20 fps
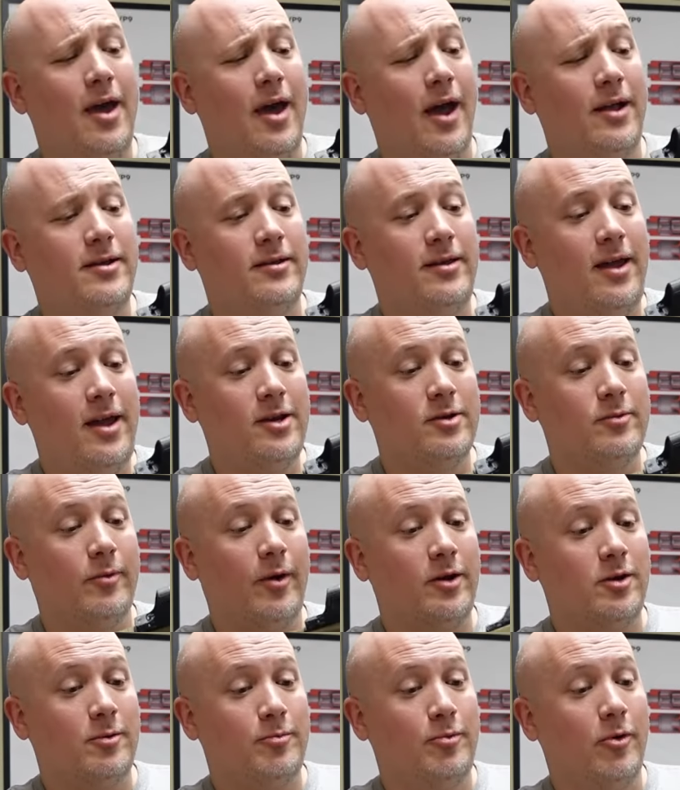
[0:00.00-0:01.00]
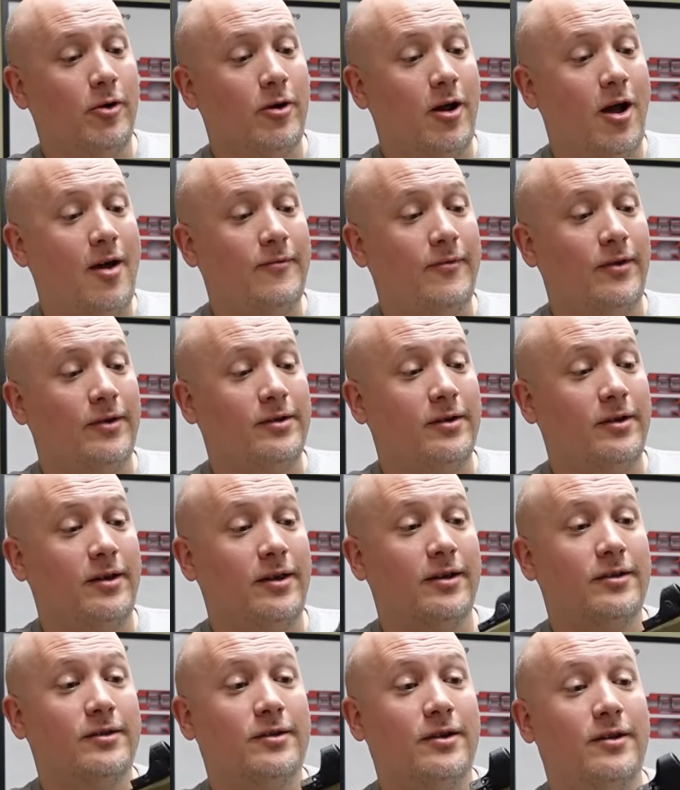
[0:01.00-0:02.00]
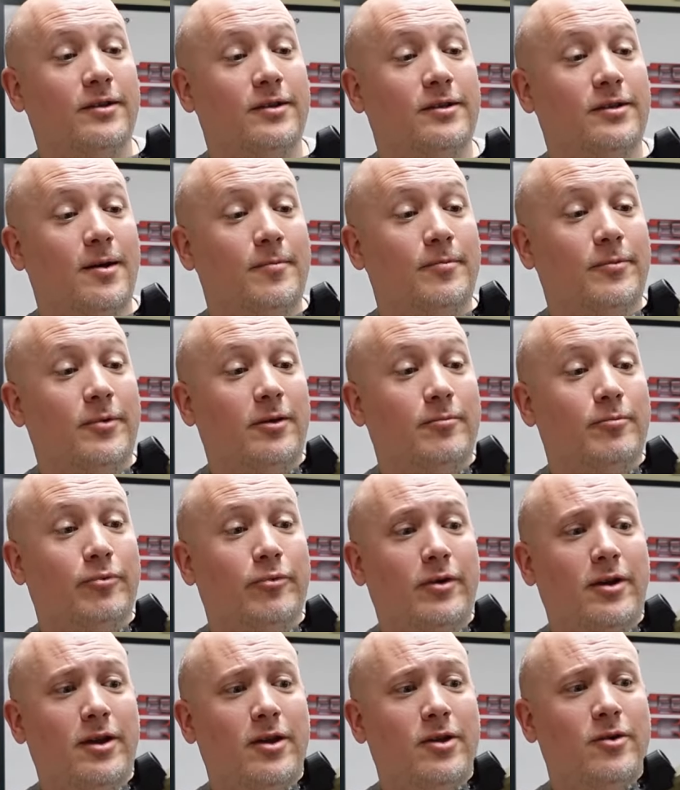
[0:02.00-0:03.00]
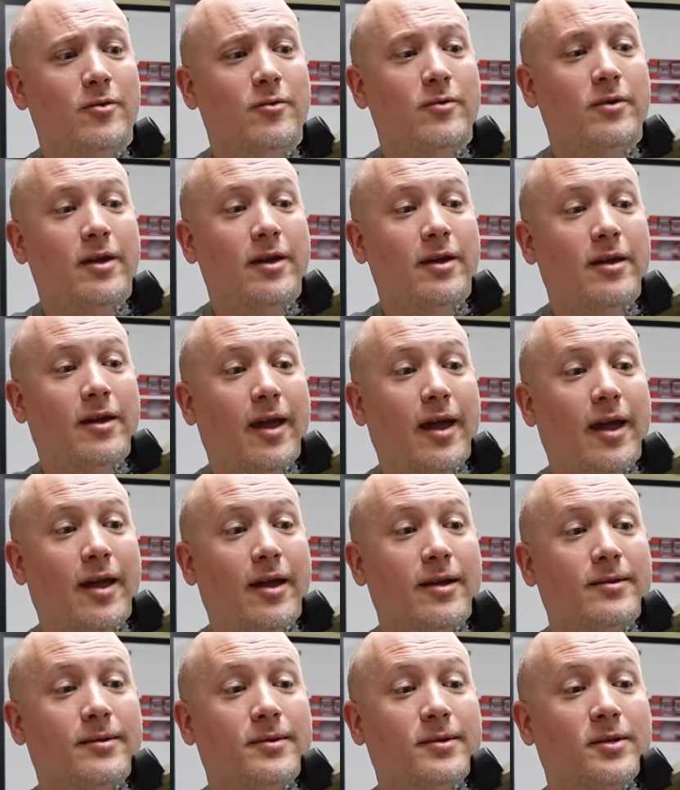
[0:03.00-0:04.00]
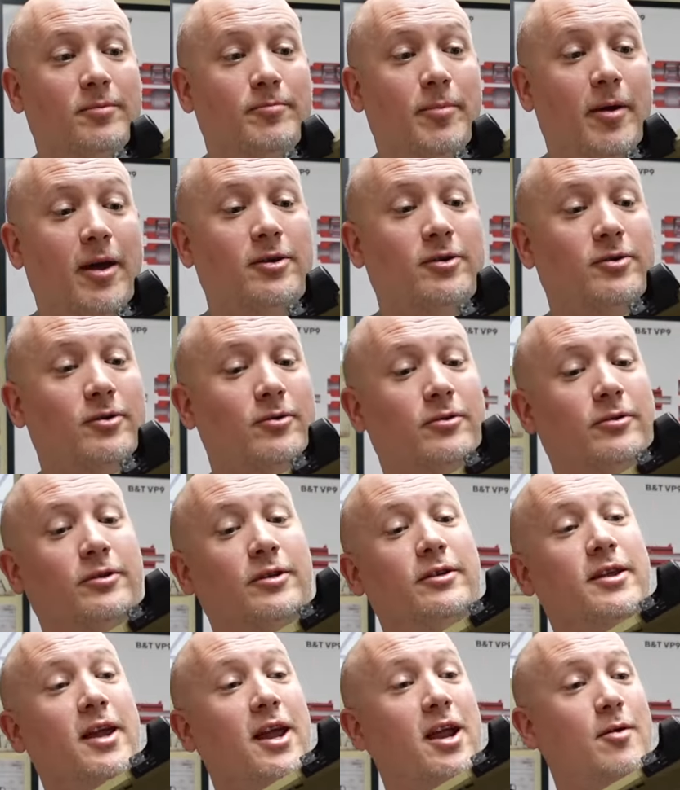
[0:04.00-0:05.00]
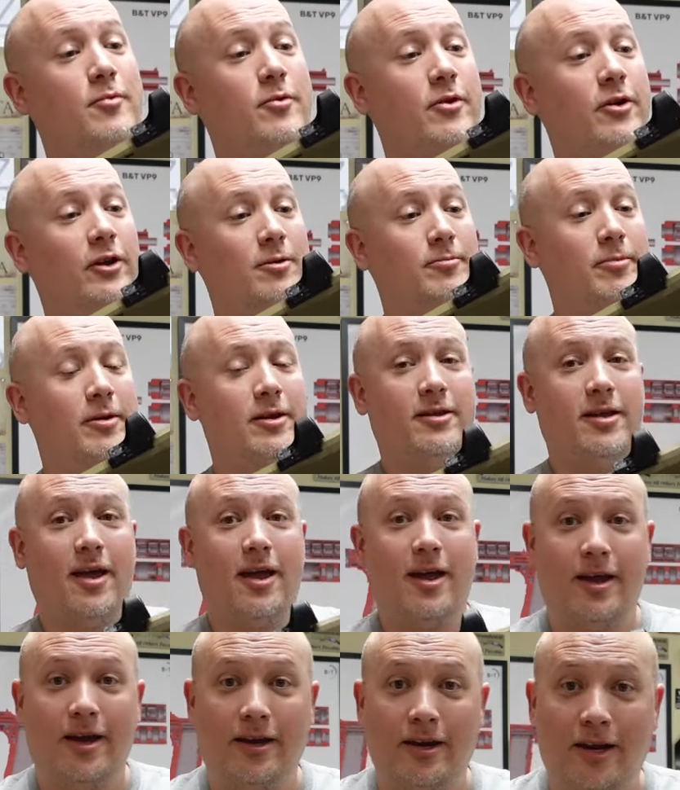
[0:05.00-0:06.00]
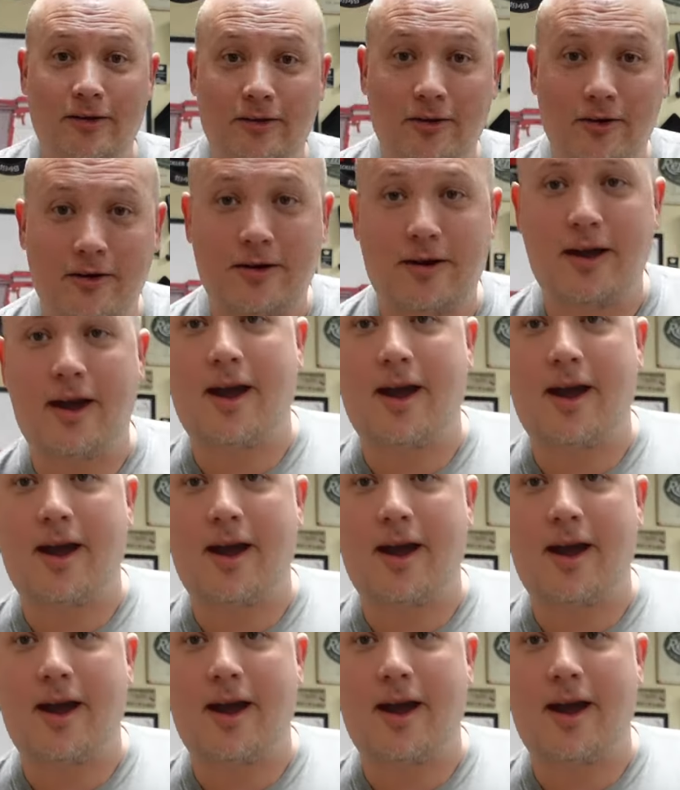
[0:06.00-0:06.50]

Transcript: And today's range report obviously is on something pretty unique and special. Today we're going to be taking a look